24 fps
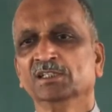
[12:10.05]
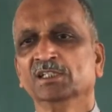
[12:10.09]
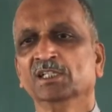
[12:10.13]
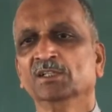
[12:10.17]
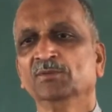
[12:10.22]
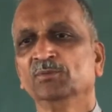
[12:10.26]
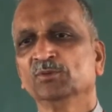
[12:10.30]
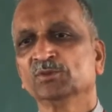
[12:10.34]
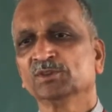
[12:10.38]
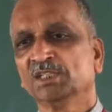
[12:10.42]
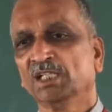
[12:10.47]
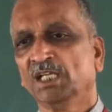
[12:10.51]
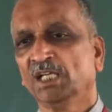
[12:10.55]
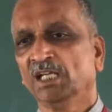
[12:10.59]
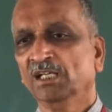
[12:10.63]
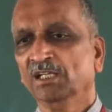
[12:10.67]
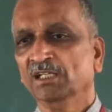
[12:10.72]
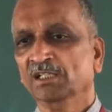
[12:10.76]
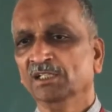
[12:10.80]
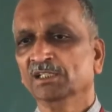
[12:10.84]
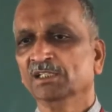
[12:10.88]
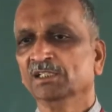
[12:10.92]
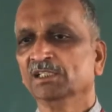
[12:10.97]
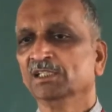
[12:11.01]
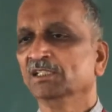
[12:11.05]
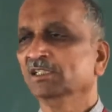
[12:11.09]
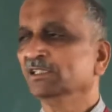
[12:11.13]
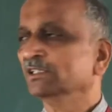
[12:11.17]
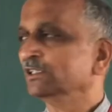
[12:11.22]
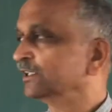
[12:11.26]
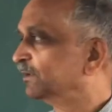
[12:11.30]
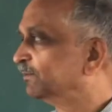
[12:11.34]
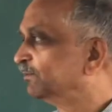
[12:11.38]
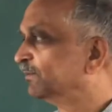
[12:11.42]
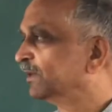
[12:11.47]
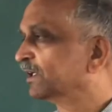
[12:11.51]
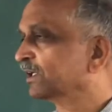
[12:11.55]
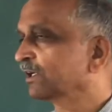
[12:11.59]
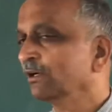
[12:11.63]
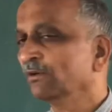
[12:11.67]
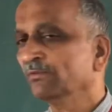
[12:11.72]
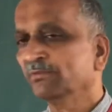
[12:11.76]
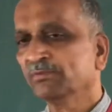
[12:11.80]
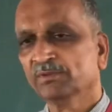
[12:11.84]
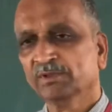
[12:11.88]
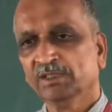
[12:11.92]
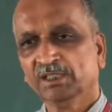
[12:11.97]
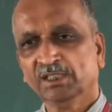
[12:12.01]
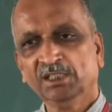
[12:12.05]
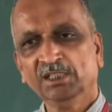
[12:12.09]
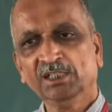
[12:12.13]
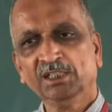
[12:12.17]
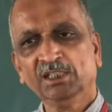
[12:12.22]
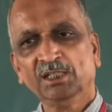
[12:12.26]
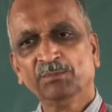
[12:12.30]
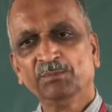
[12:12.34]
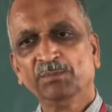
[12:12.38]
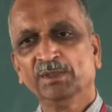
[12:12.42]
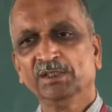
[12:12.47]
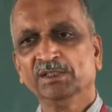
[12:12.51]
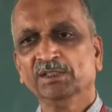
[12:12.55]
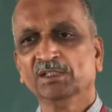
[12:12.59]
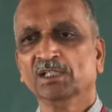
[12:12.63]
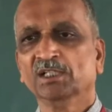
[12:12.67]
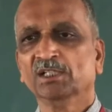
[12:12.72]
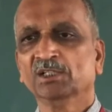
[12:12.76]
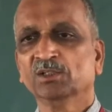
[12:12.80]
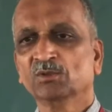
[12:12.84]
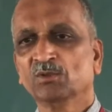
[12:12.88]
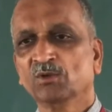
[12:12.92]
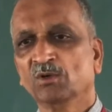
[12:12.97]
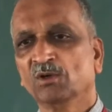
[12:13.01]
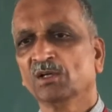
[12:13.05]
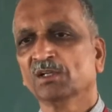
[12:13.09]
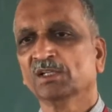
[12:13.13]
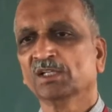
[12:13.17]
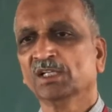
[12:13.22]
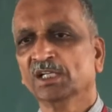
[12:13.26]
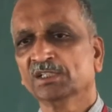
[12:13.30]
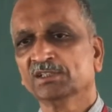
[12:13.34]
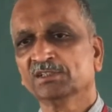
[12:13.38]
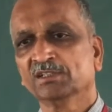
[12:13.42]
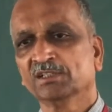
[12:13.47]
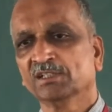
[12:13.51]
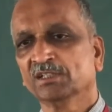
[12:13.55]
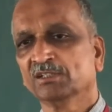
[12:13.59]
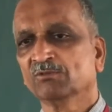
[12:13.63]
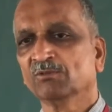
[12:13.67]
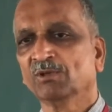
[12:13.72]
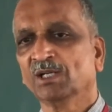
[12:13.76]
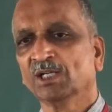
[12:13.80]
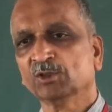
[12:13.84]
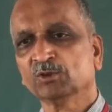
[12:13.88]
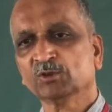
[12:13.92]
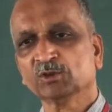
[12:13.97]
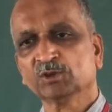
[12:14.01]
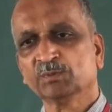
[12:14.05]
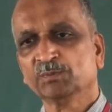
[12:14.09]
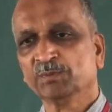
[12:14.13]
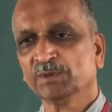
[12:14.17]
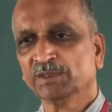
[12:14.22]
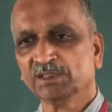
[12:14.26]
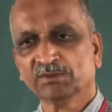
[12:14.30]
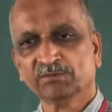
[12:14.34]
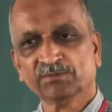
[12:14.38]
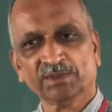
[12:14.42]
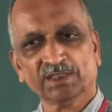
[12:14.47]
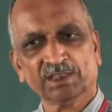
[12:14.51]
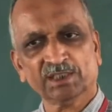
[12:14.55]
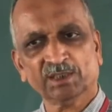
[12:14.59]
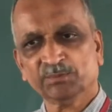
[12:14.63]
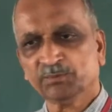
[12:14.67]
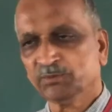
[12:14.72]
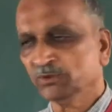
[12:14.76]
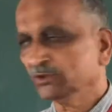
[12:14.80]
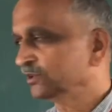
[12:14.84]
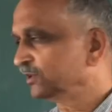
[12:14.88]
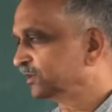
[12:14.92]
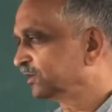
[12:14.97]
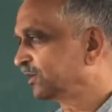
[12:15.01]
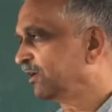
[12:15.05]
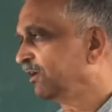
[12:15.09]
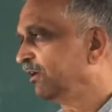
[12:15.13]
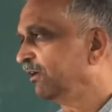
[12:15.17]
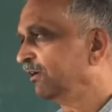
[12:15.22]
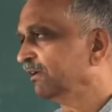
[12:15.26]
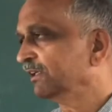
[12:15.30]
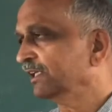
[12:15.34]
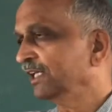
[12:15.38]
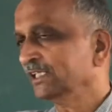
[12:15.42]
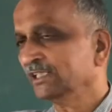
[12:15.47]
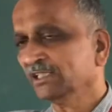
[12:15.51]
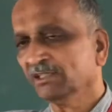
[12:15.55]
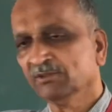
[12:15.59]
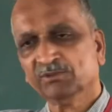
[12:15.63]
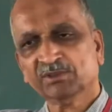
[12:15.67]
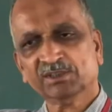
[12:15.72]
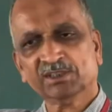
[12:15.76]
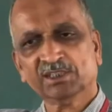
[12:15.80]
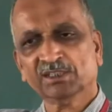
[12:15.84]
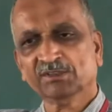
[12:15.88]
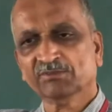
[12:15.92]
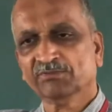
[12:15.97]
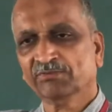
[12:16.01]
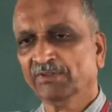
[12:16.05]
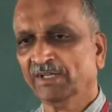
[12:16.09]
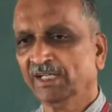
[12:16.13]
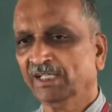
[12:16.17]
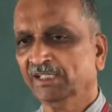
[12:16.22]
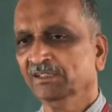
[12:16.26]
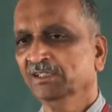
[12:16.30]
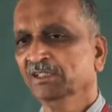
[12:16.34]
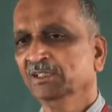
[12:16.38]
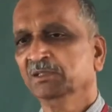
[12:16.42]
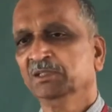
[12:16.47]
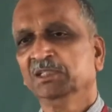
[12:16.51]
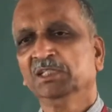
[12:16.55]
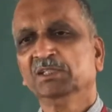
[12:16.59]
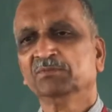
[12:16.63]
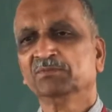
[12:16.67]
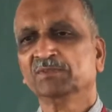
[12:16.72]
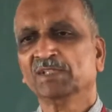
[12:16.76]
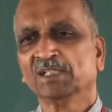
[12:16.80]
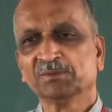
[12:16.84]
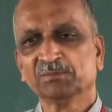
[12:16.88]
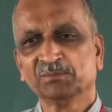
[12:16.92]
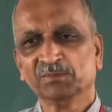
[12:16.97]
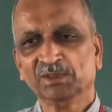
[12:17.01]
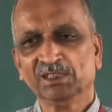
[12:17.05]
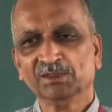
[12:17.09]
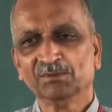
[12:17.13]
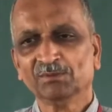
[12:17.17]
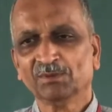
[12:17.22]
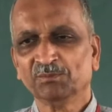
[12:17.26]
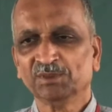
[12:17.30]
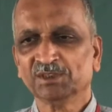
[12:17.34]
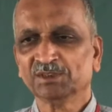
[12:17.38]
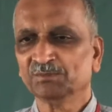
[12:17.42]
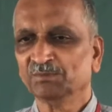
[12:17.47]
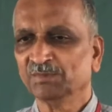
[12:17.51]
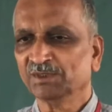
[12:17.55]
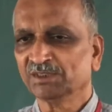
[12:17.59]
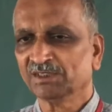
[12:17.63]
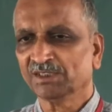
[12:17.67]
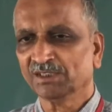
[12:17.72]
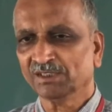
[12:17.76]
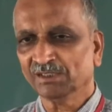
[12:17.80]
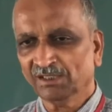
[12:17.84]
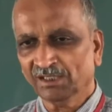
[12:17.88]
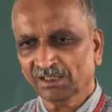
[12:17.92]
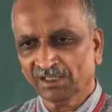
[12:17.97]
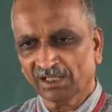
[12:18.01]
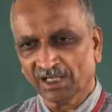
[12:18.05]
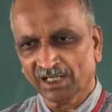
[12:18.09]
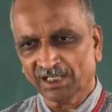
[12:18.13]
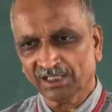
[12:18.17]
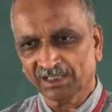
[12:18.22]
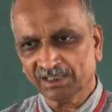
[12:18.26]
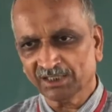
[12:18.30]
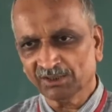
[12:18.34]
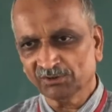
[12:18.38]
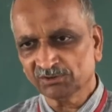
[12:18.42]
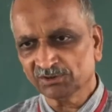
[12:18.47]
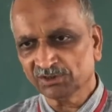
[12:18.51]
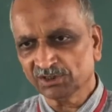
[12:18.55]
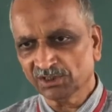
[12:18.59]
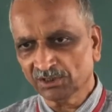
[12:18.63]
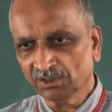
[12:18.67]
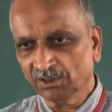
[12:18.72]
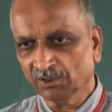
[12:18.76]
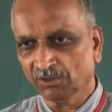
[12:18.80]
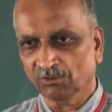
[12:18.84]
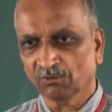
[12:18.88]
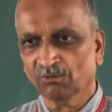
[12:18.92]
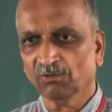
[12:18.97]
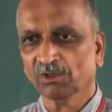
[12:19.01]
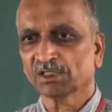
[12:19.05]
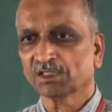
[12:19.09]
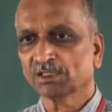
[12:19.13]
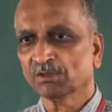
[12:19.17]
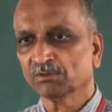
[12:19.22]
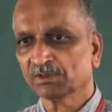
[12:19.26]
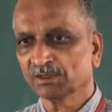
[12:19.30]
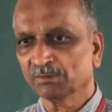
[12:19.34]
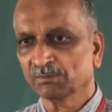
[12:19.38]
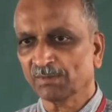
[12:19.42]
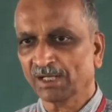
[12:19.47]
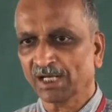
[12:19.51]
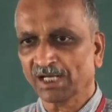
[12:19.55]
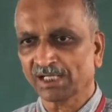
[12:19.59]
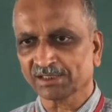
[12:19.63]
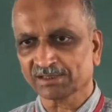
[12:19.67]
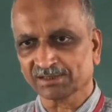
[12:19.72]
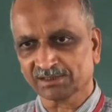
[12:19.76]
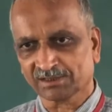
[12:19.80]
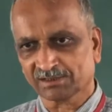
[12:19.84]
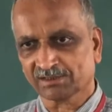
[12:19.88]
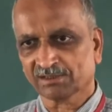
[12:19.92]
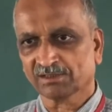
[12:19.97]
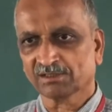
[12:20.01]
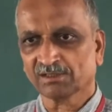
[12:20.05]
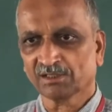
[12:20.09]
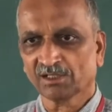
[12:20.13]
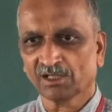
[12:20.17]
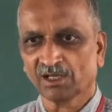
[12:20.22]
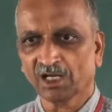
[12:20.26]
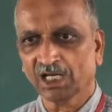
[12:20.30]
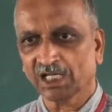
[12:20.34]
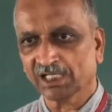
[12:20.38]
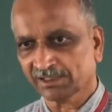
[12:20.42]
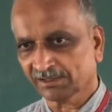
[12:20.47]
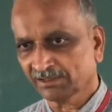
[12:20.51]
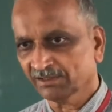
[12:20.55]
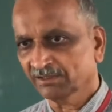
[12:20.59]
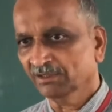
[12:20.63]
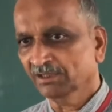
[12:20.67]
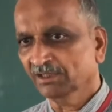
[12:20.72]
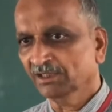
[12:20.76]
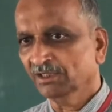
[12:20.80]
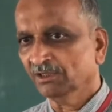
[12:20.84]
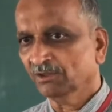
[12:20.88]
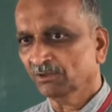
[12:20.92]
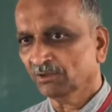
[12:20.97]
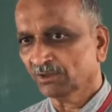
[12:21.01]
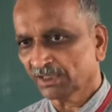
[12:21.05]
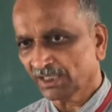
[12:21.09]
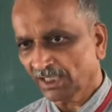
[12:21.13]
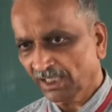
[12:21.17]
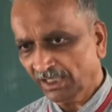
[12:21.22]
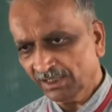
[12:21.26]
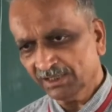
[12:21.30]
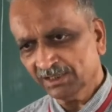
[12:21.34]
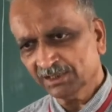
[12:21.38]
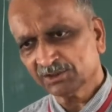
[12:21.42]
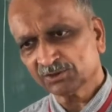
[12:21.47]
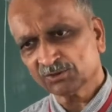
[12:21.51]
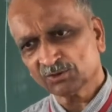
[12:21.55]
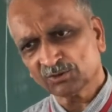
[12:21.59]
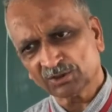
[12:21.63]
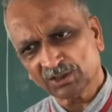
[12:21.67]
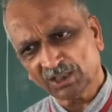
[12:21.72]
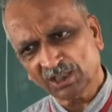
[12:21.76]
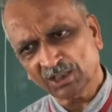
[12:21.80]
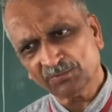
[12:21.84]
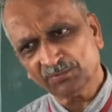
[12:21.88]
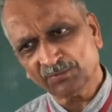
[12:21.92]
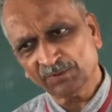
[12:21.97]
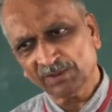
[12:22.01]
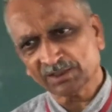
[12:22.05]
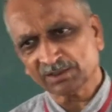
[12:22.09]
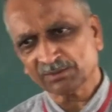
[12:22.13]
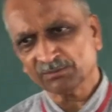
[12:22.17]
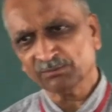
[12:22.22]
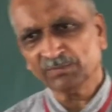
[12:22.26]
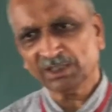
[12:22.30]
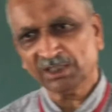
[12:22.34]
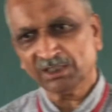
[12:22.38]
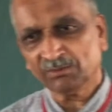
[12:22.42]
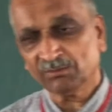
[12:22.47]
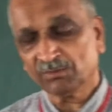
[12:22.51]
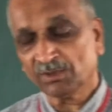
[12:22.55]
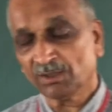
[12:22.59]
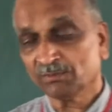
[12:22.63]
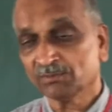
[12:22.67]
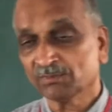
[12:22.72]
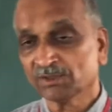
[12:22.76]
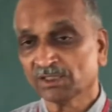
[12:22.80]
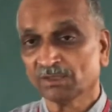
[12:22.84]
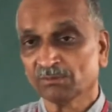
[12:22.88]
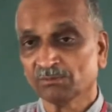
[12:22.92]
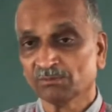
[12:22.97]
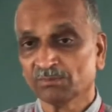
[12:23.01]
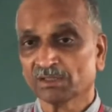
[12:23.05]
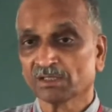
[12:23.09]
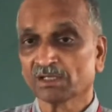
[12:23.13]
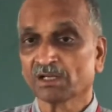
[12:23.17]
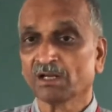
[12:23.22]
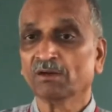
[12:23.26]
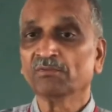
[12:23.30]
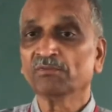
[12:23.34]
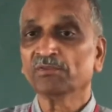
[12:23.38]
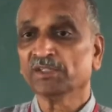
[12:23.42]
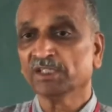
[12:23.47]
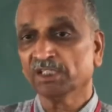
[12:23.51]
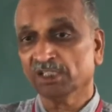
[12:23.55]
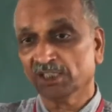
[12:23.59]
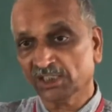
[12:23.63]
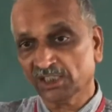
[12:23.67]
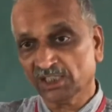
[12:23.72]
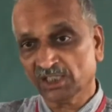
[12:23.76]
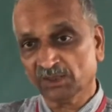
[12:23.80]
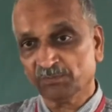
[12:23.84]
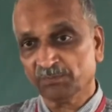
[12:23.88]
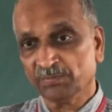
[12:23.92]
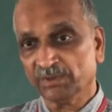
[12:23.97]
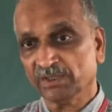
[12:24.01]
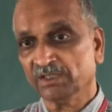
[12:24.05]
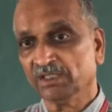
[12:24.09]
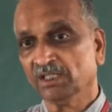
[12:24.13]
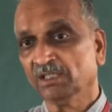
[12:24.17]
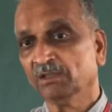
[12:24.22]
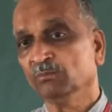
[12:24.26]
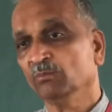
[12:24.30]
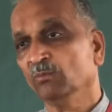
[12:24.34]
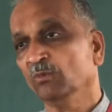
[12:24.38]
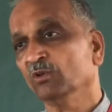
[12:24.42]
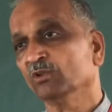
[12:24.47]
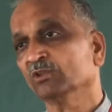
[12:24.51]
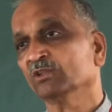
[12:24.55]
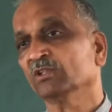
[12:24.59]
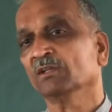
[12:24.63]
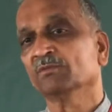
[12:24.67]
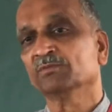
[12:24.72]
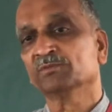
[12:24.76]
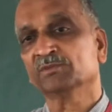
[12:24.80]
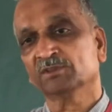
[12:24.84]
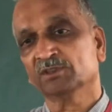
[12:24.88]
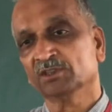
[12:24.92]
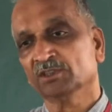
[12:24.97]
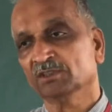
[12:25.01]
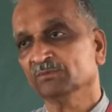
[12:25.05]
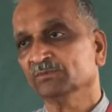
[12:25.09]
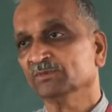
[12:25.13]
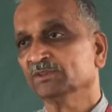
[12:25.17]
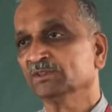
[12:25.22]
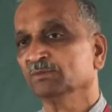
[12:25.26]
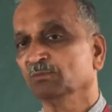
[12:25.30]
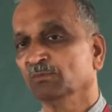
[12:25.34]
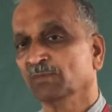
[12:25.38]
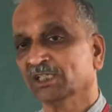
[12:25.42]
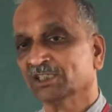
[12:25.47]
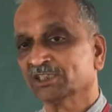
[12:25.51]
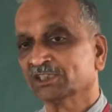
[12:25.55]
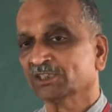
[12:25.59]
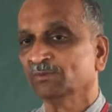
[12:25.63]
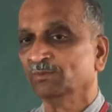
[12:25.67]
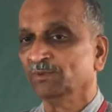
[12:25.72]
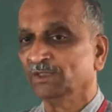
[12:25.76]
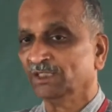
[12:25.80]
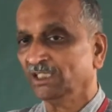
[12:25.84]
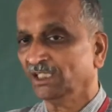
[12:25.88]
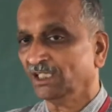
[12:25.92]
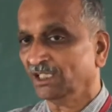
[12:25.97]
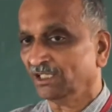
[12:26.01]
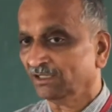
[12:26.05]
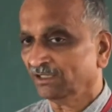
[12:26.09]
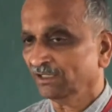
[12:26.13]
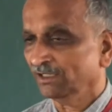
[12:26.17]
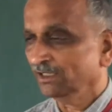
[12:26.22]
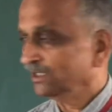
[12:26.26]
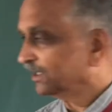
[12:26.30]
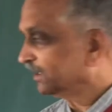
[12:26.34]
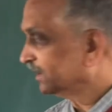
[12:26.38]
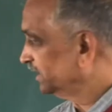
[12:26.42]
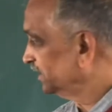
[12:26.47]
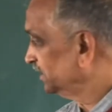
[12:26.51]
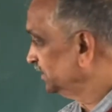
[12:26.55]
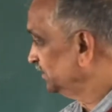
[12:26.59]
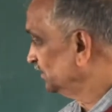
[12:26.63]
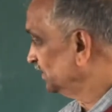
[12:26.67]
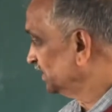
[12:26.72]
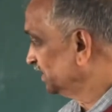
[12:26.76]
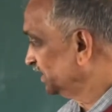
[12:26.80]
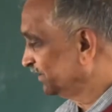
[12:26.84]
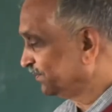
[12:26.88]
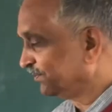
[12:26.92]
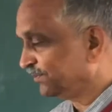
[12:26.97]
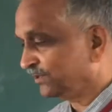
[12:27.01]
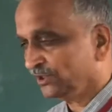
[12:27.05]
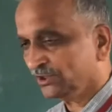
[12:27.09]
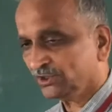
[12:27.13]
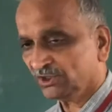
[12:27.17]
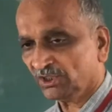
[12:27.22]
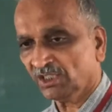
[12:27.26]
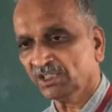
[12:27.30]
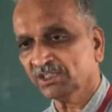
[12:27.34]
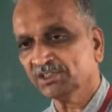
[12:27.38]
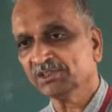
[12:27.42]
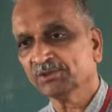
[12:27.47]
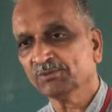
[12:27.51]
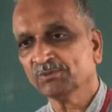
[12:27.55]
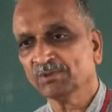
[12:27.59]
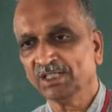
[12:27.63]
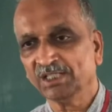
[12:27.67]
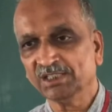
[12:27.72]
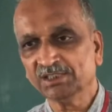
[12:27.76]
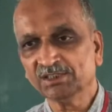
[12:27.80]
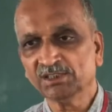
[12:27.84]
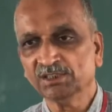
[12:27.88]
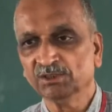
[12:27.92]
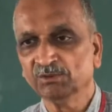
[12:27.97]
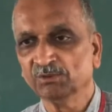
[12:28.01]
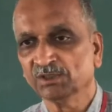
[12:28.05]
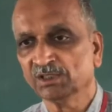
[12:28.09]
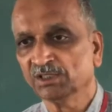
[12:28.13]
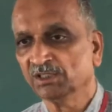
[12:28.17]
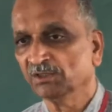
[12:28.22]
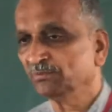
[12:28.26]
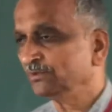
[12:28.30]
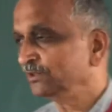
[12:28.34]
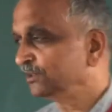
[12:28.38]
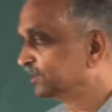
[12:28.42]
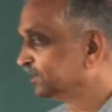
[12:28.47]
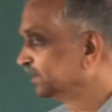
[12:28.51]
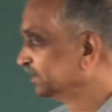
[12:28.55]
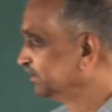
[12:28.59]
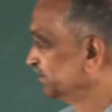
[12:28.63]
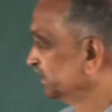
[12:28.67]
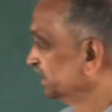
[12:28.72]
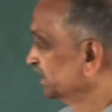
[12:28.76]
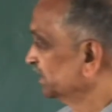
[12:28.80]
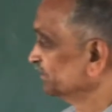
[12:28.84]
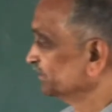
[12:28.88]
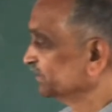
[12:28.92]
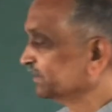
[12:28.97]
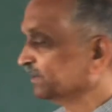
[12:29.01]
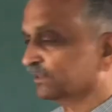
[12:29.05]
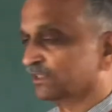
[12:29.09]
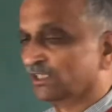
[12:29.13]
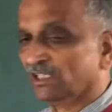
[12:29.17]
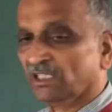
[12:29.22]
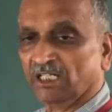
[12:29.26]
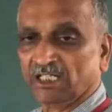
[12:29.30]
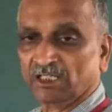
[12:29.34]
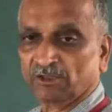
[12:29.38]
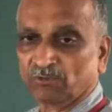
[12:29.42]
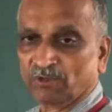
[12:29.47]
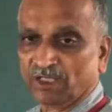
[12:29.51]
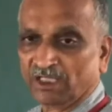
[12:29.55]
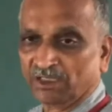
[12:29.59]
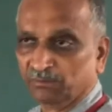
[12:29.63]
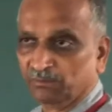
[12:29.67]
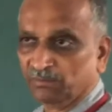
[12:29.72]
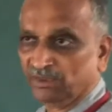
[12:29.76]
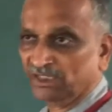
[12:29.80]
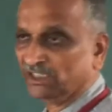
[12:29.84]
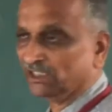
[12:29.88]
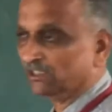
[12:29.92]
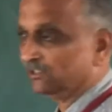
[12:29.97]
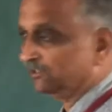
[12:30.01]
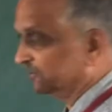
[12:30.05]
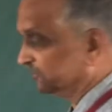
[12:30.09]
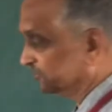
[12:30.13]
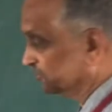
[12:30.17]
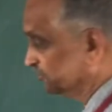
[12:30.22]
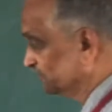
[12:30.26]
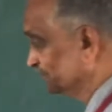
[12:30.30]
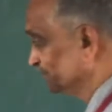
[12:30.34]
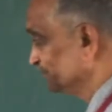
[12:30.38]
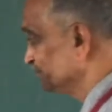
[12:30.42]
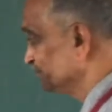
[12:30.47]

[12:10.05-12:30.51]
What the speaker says: If you say number of independent coordinates required to specify the position, all that, everything fine. If that minimum is missing, I give 0, whatever the marks are. Okay, so therefore minimum number of independent, both of terms must be there in your definition, otherwise your definition becomes null and void, meaningless.